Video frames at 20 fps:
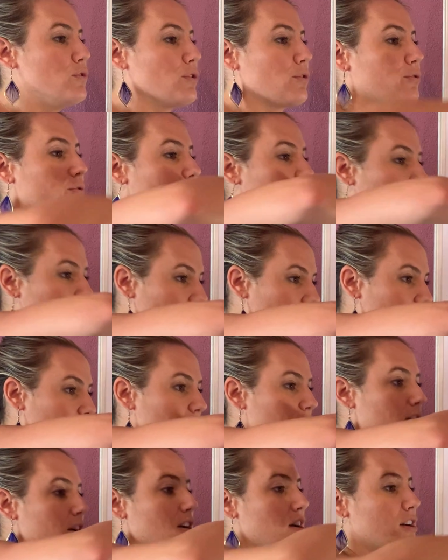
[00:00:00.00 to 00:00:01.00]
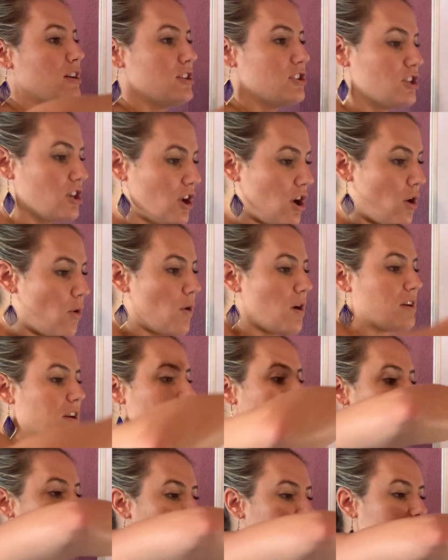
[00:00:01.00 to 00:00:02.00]
your finger to go on
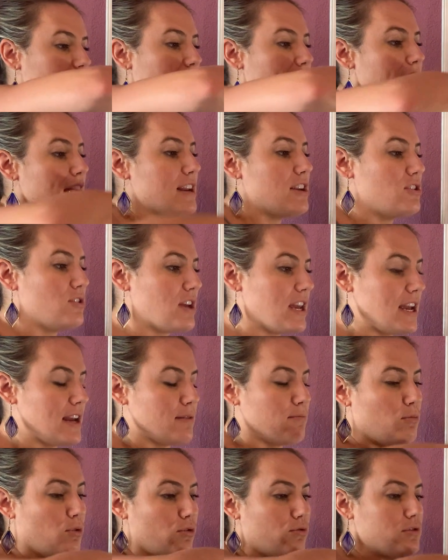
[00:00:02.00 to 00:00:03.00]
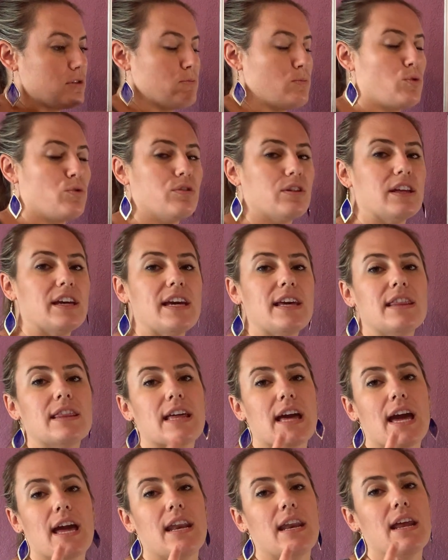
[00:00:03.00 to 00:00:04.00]
either side and you can't move smoothly,
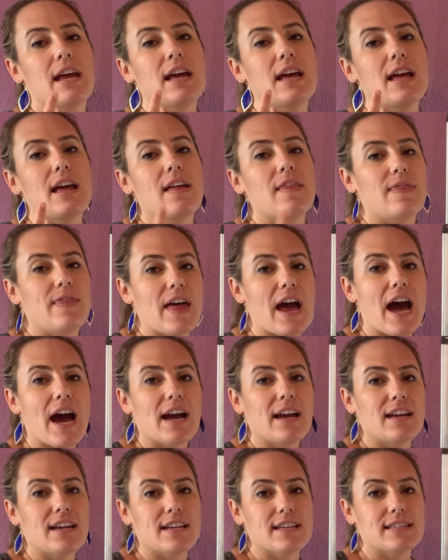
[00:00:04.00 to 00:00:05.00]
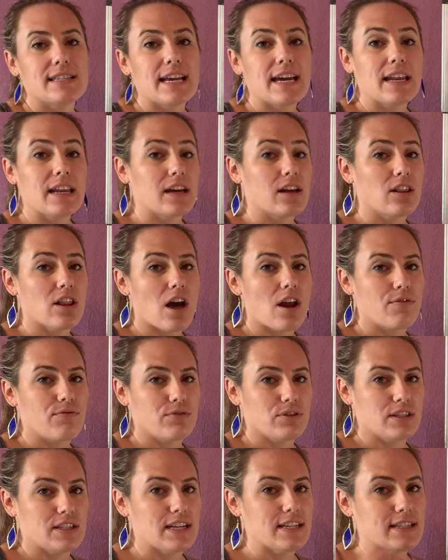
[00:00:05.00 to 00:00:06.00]
then that is hitting a lot of
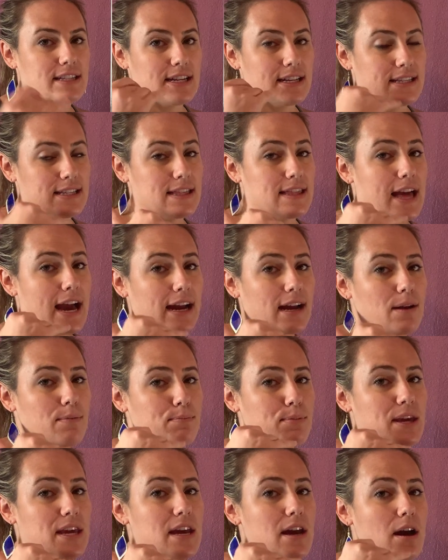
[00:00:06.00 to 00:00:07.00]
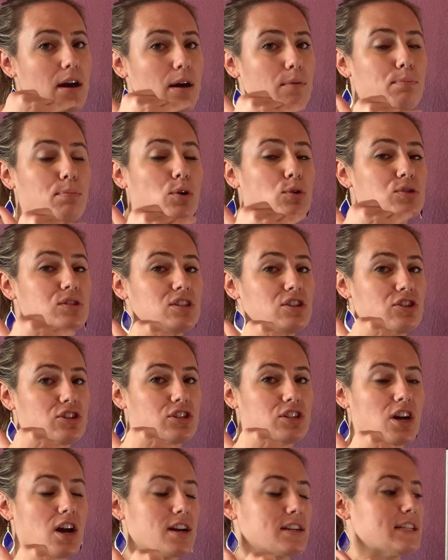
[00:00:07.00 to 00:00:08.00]
resistance, and that could be a posterior
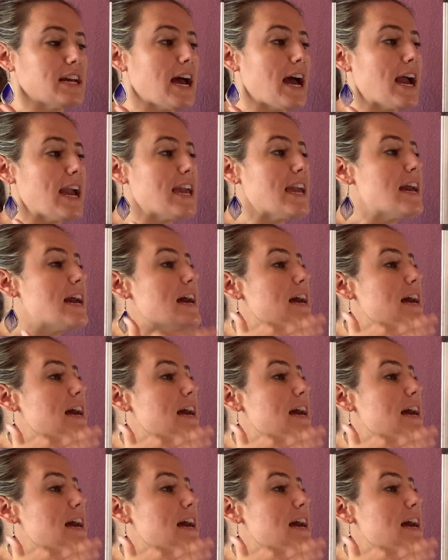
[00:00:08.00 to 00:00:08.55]
tongue tie